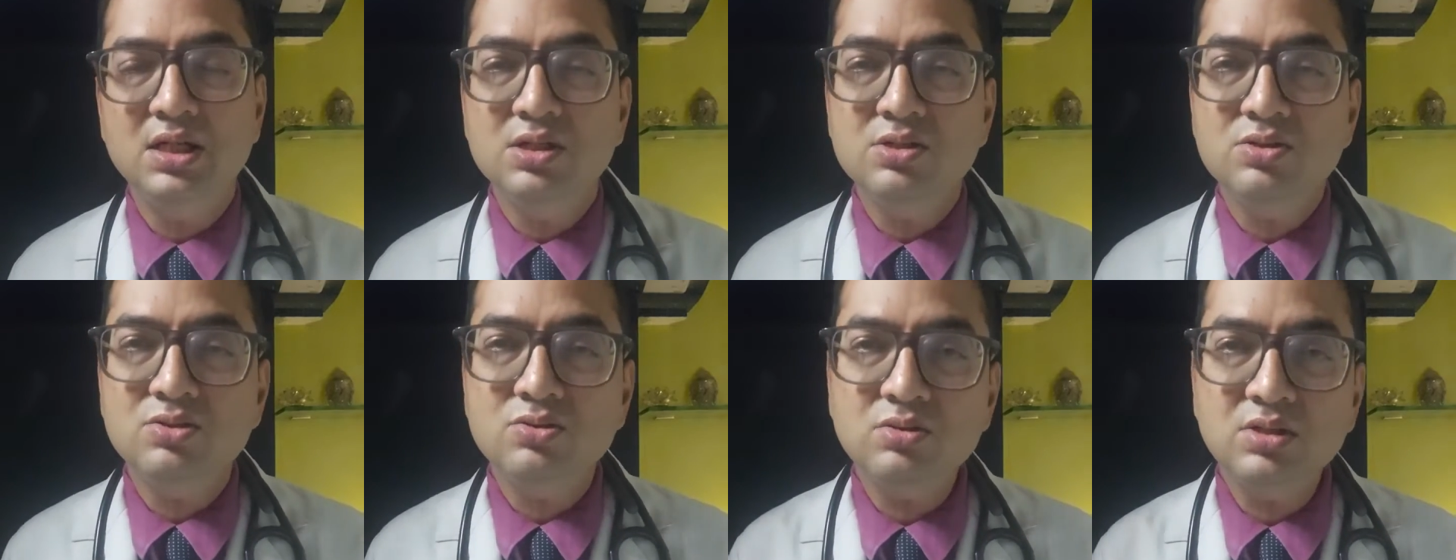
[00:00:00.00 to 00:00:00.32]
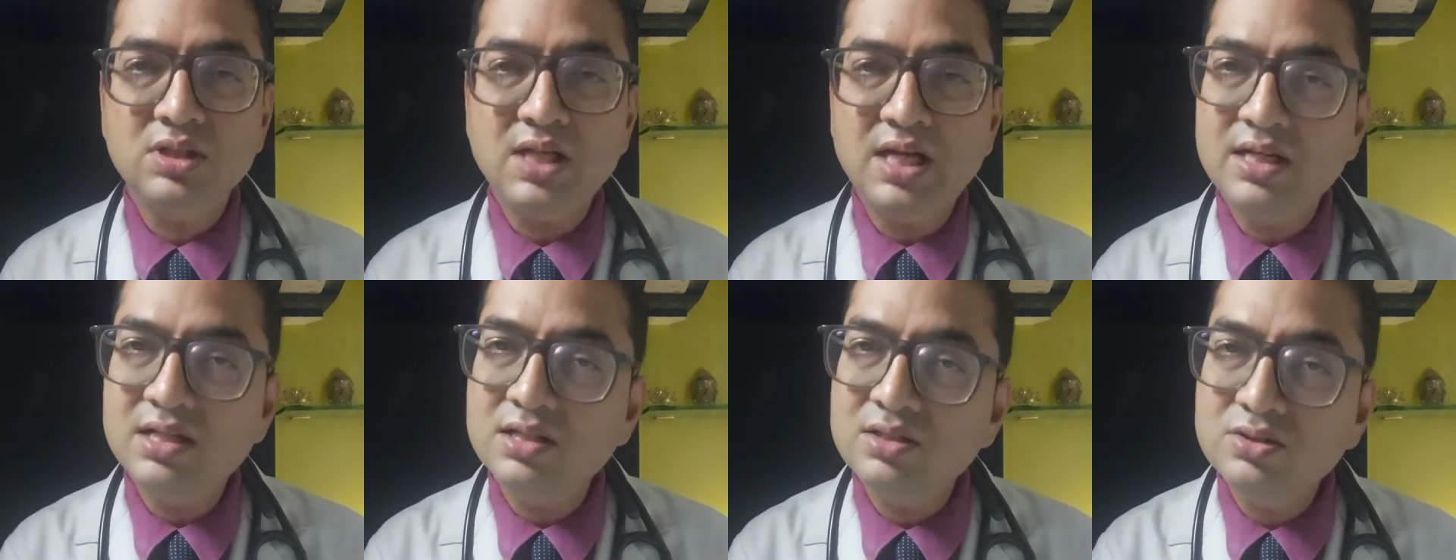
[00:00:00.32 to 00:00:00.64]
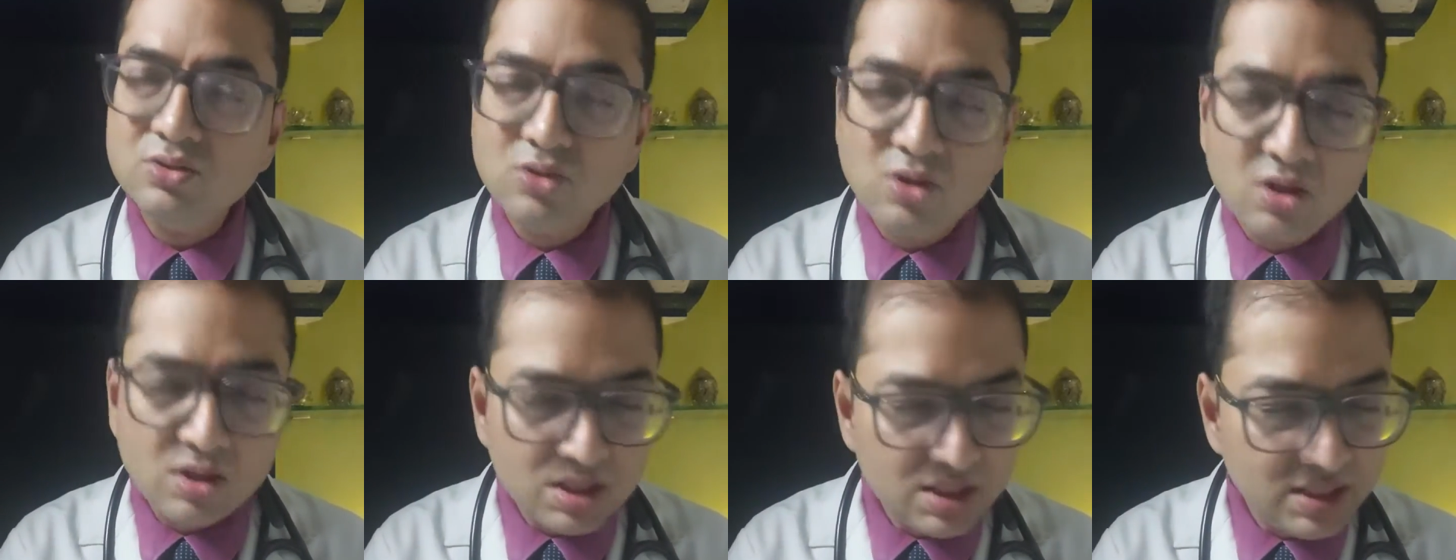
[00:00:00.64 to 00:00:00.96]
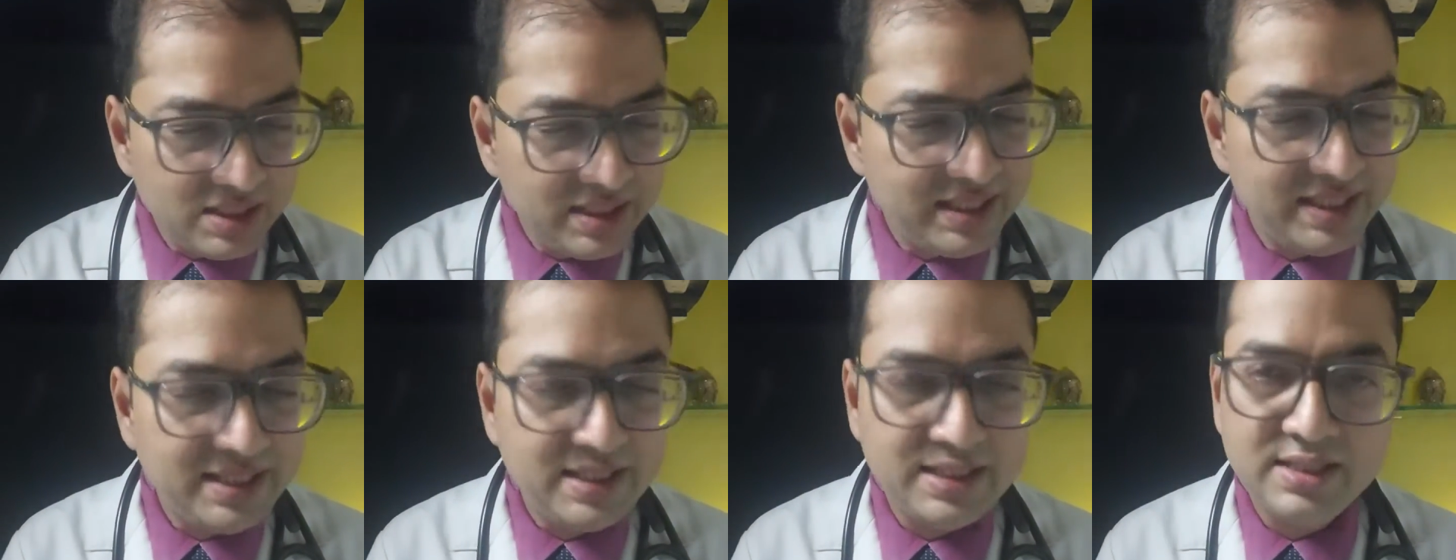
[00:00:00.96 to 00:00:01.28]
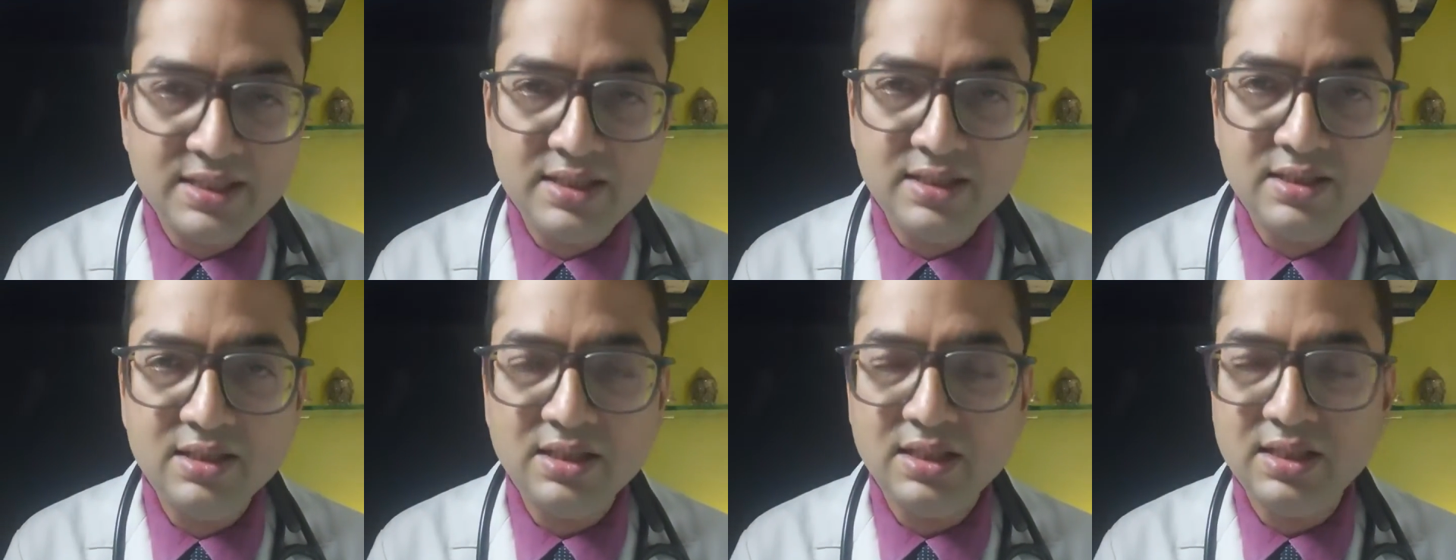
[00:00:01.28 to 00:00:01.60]
So that is not
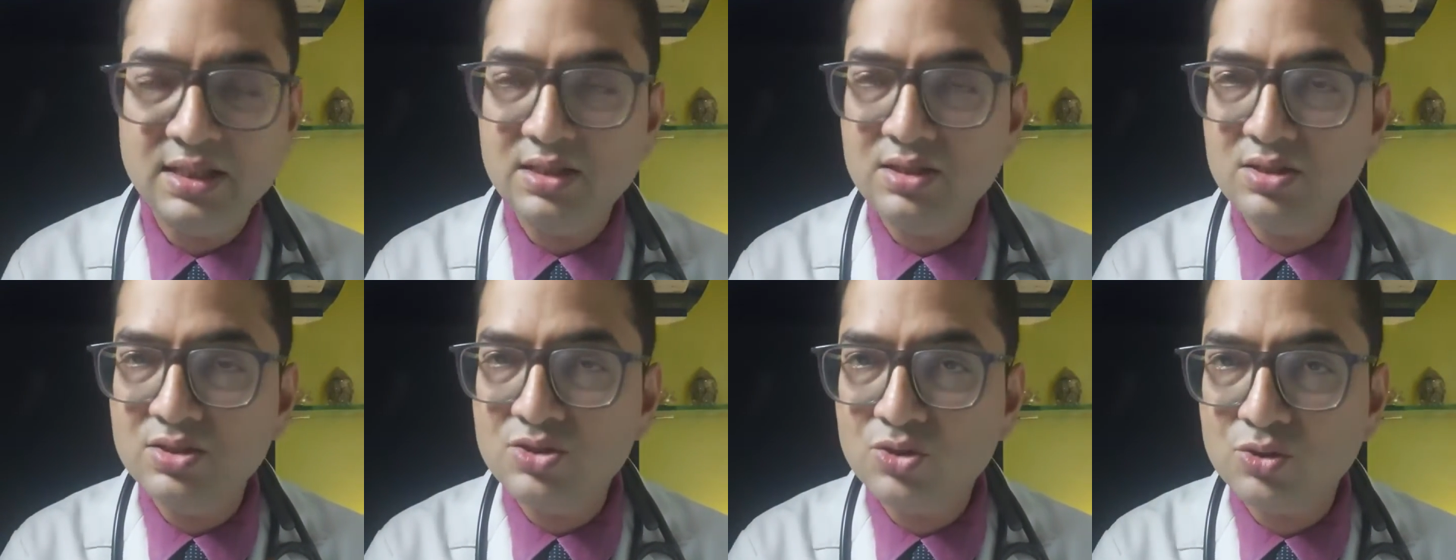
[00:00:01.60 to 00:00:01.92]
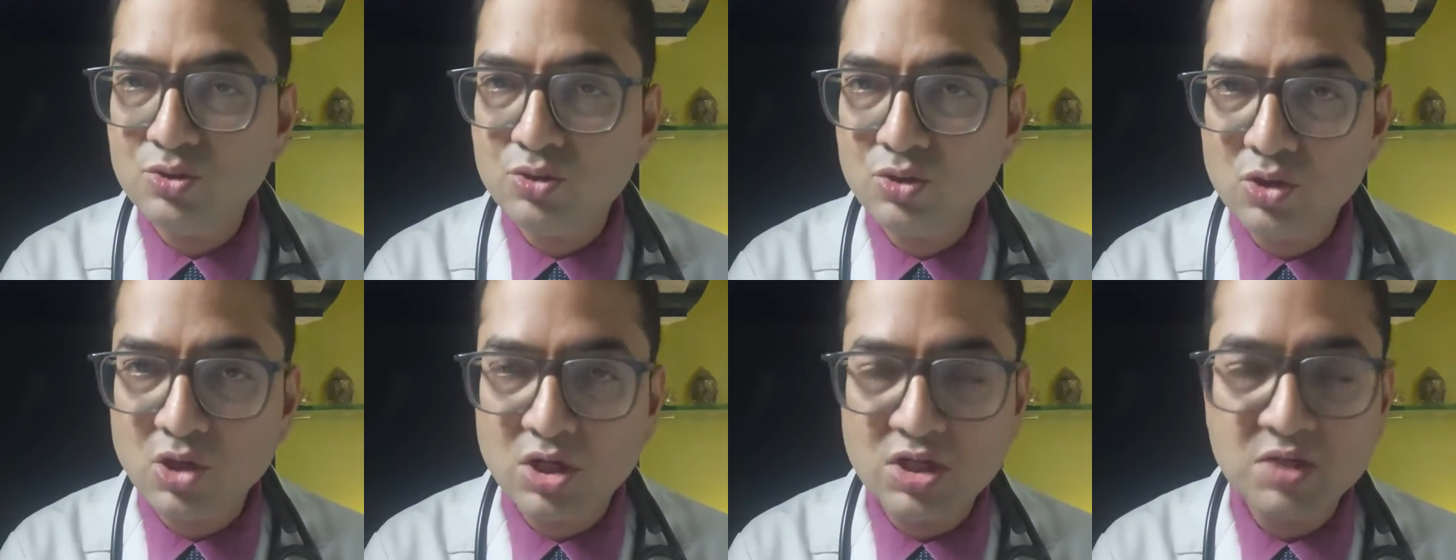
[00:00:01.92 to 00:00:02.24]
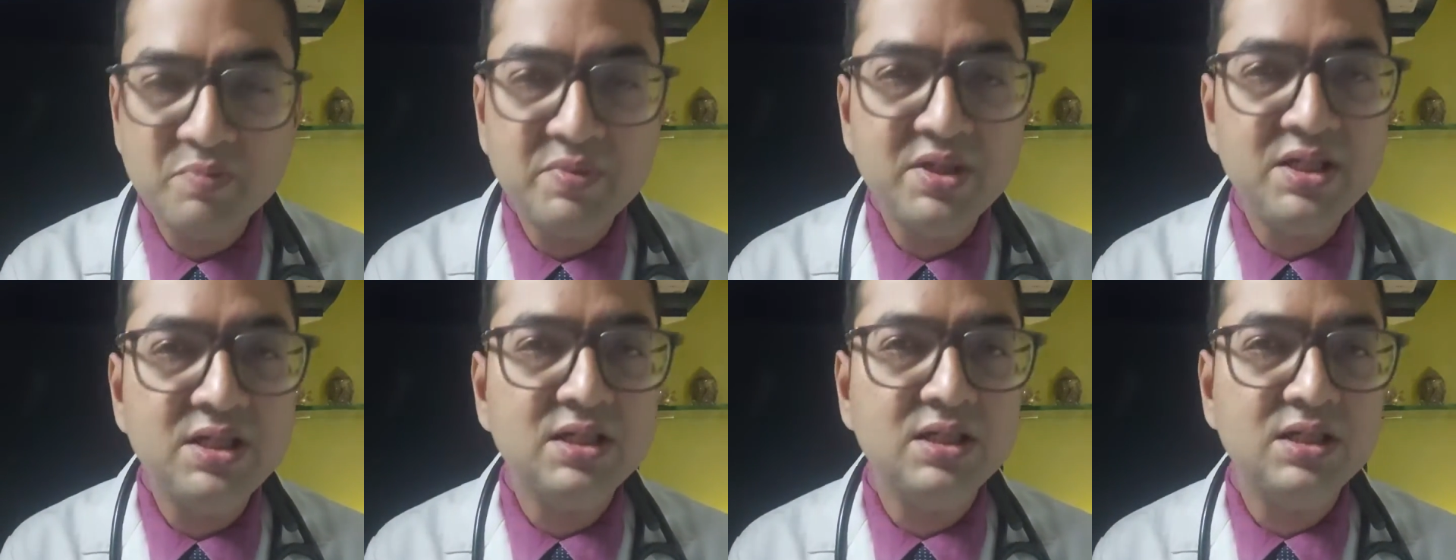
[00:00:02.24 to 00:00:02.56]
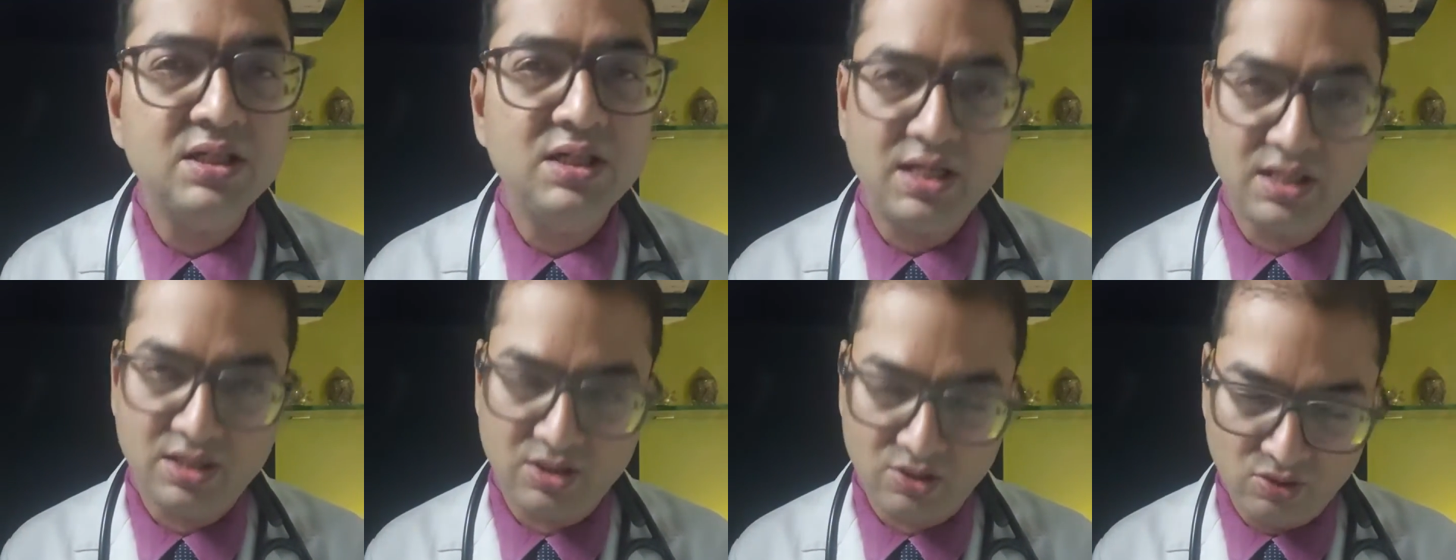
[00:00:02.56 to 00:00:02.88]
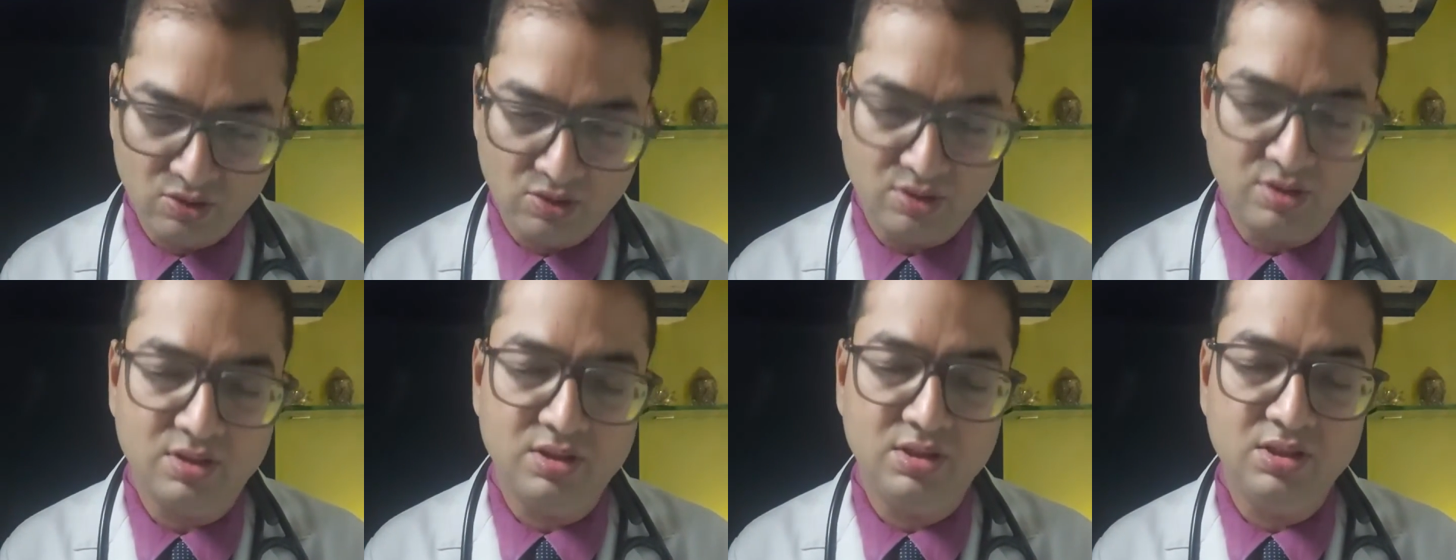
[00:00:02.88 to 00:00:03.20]
needed and should not be done at
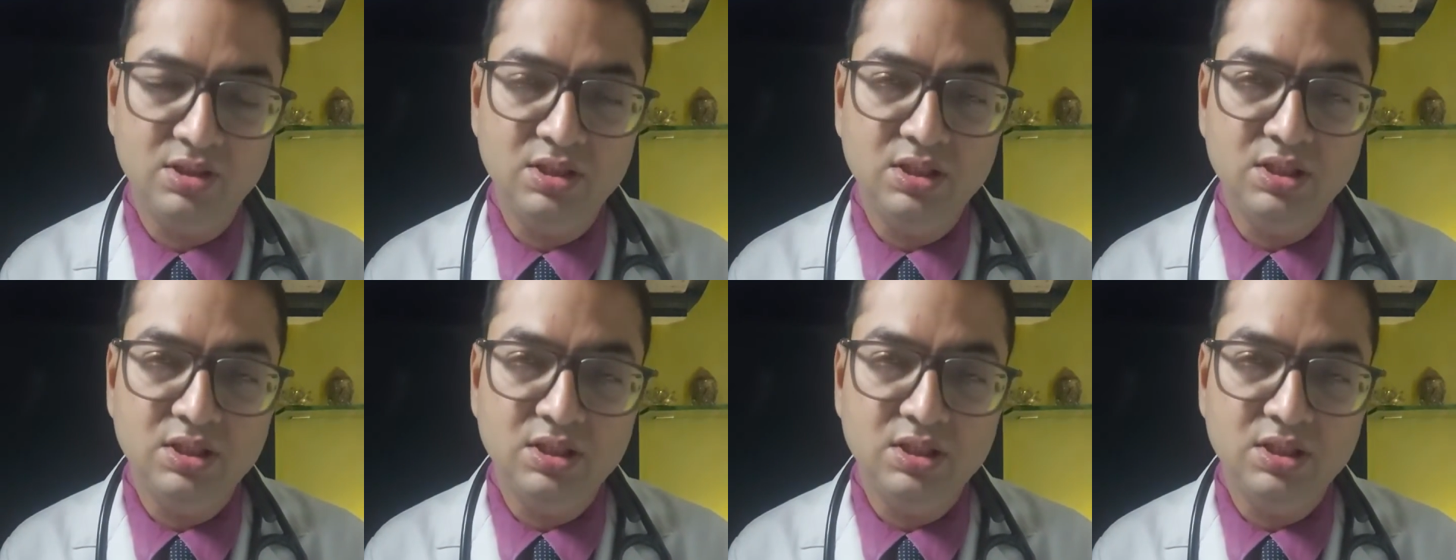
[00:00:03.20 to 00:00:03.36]
all.